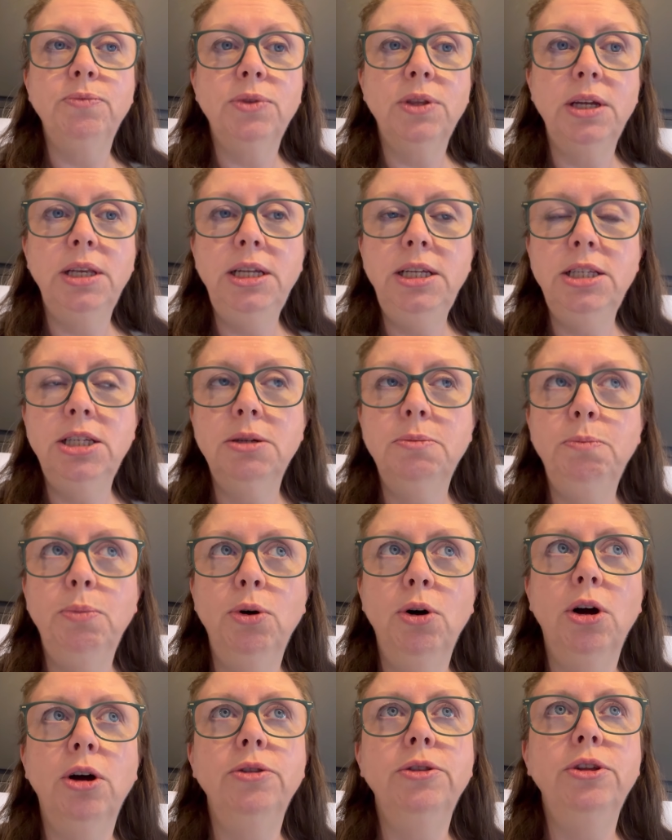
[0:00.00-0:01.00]
They need to
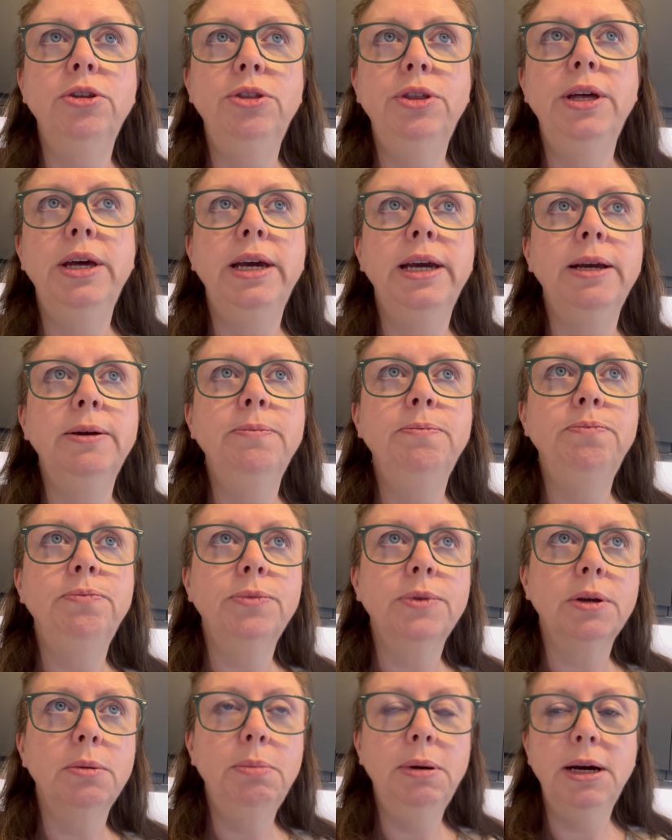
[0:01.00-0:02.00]
put on the thing,
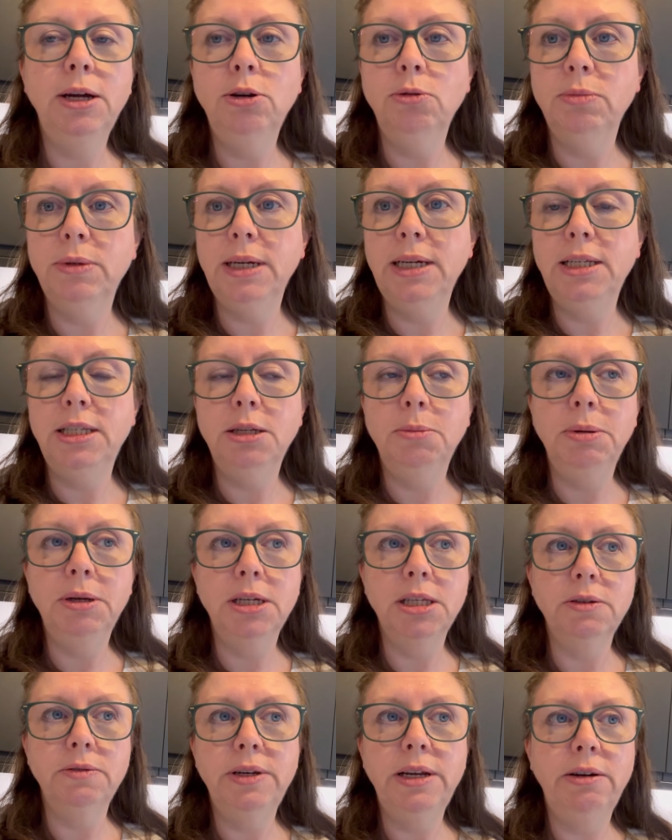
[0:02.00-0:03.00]
pattern updated
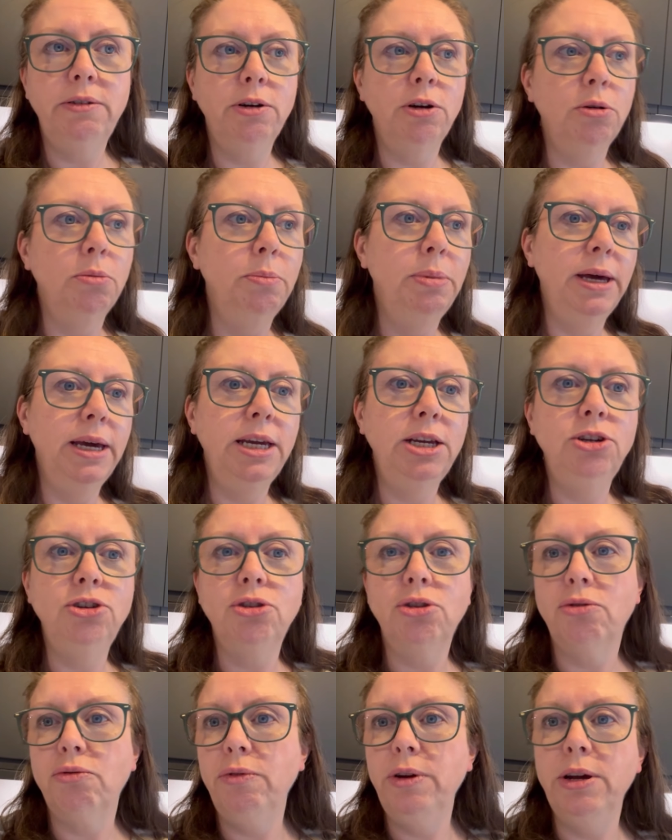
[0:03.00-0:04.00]
because of an error on page
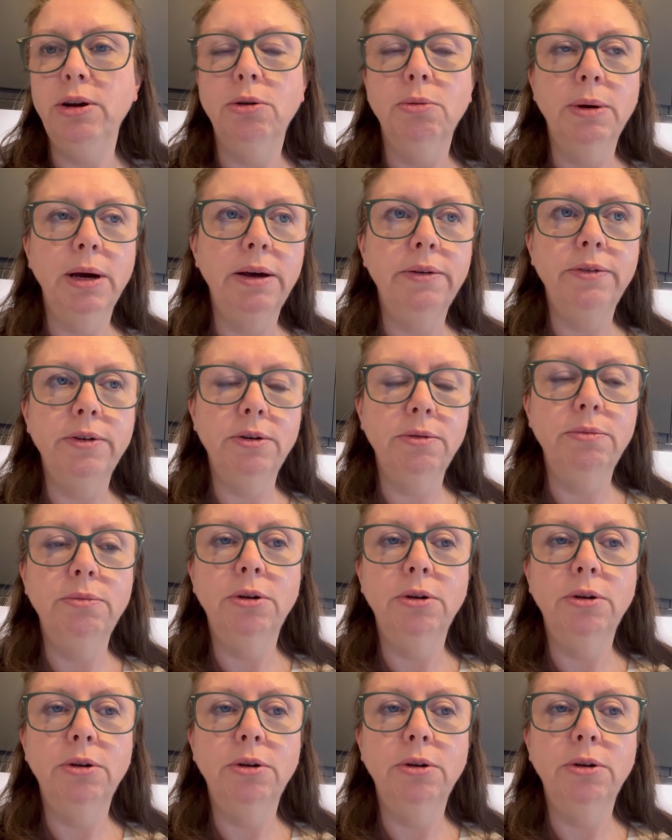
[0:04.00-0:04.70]
3 or whatever,